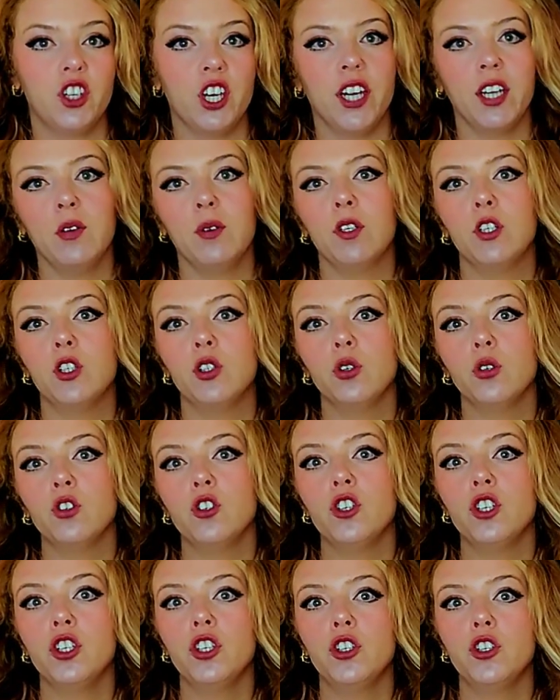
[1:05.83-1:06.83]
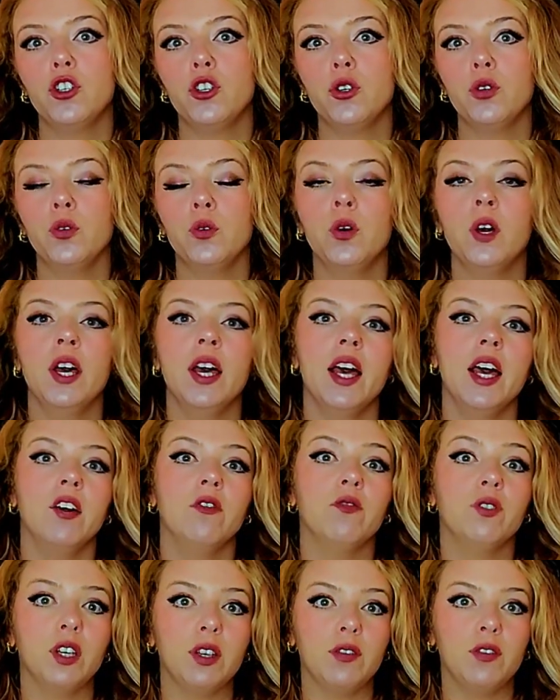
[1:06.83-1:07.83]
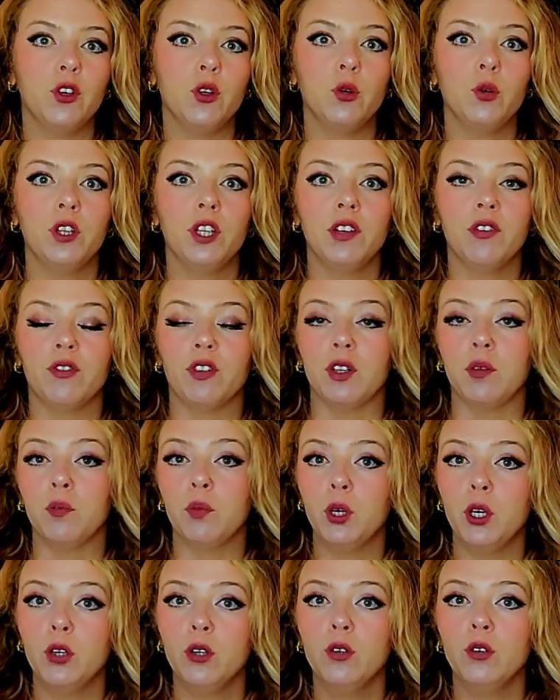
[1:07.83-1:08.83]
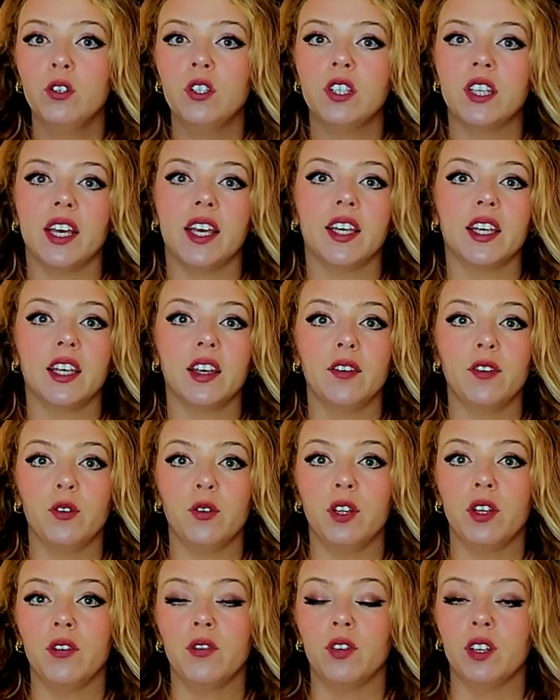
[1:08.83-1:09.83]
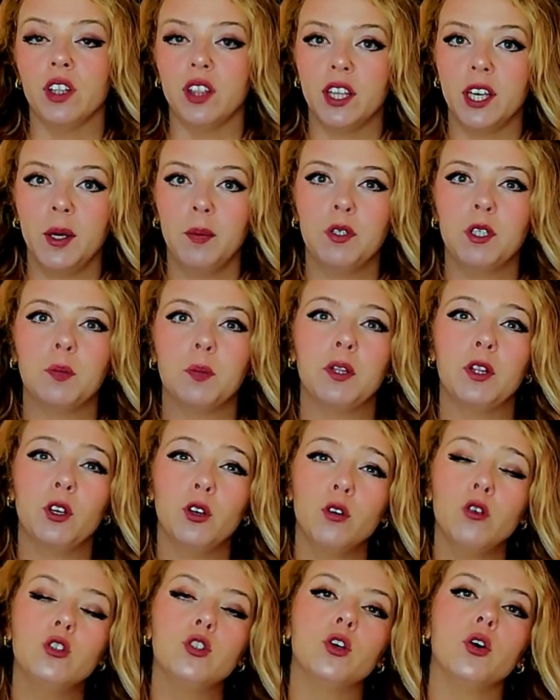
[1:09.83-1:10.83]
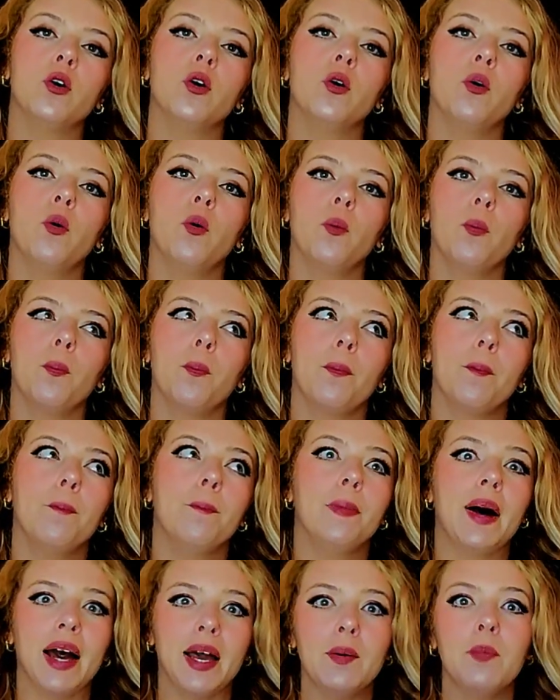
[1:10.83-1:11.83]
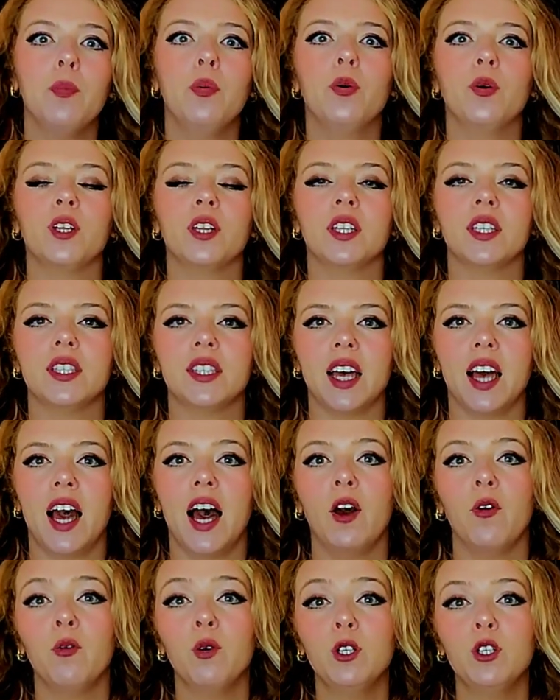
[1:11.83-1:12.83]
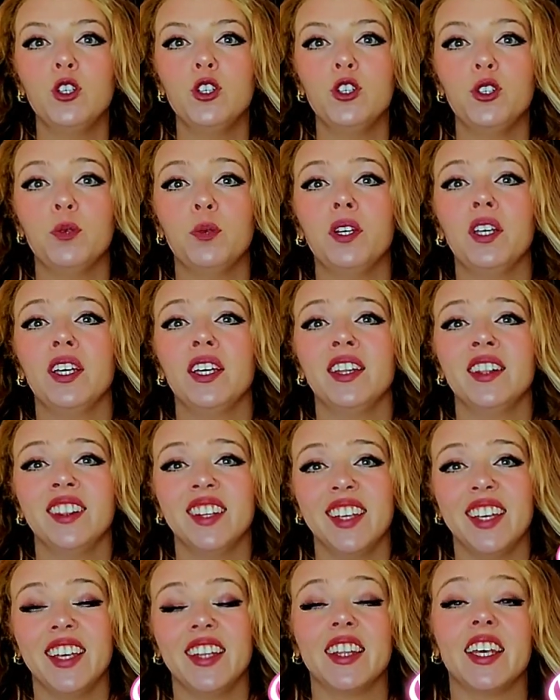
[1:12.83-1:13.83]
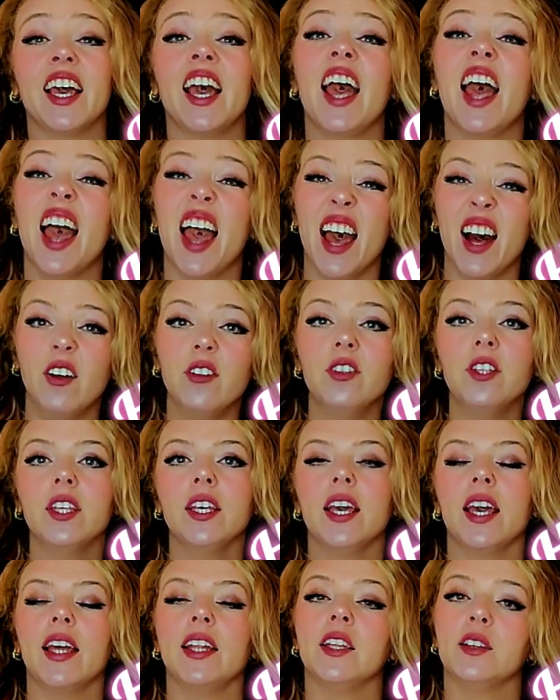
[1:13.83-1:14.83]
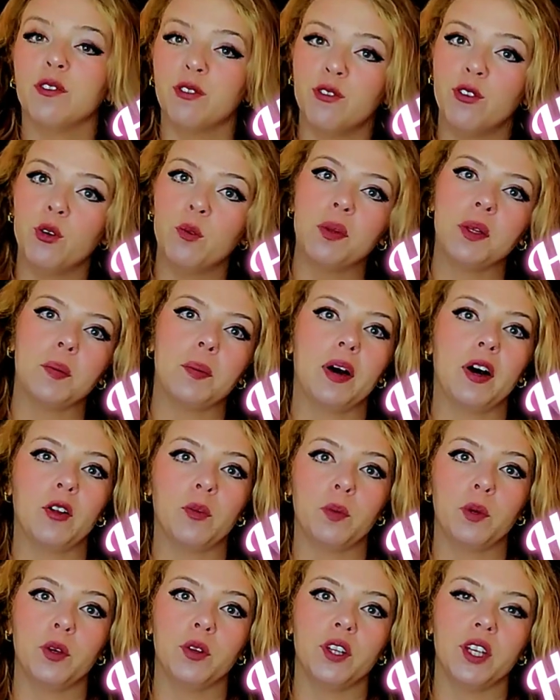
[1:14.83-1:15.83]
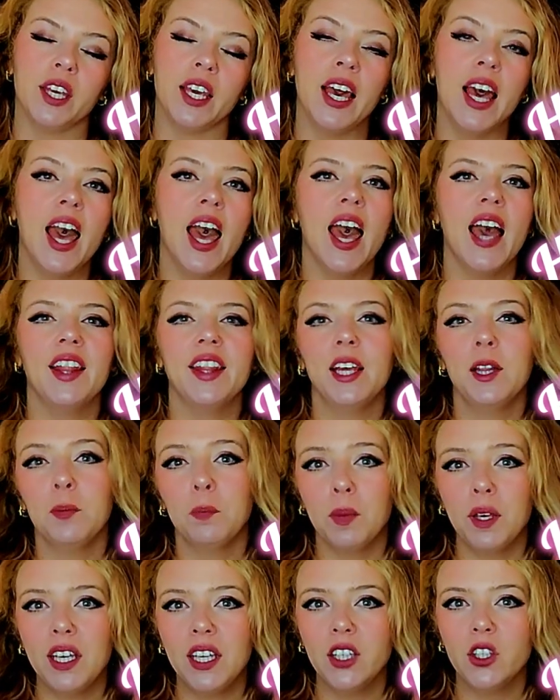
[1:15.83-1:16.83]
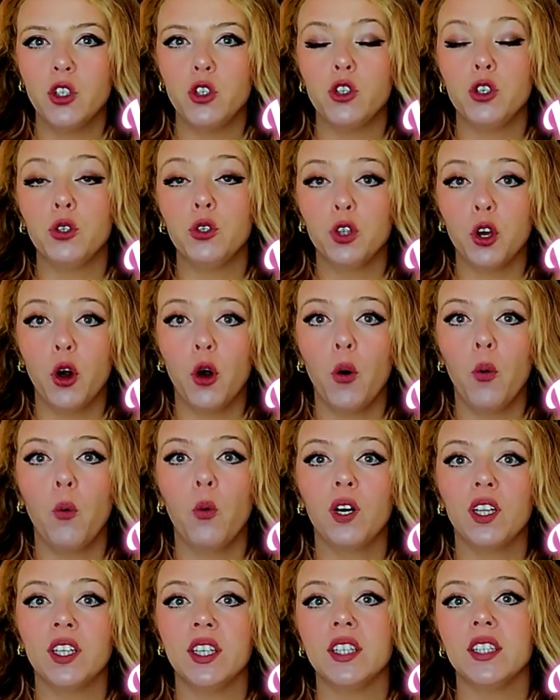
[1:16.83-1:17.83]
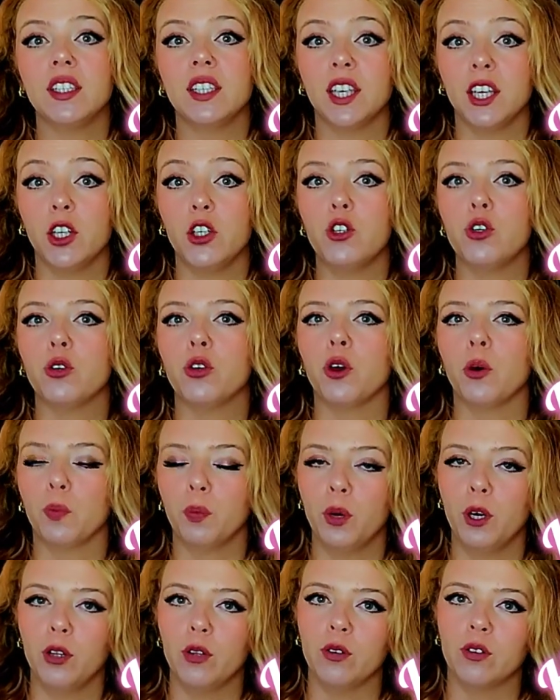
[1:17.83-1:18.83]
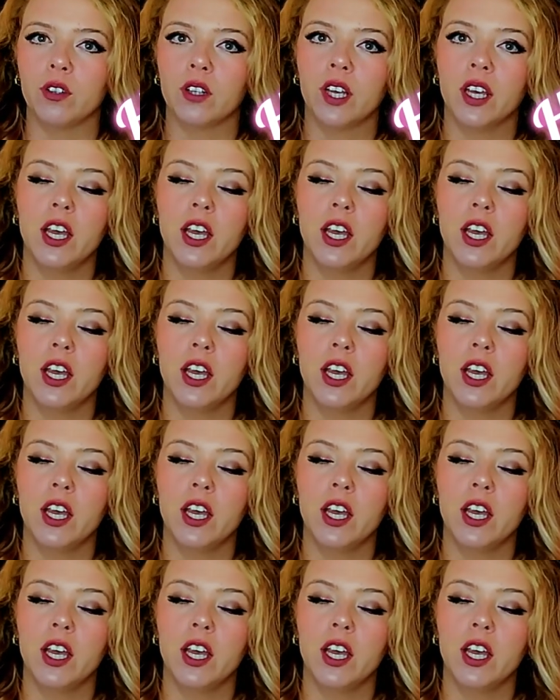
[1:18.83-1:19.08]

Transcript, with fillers: channel is not just to review different products and give you different tips, but also my point is that I want you to be indeed healthy and informed about beauty, and that means to know what is into your product.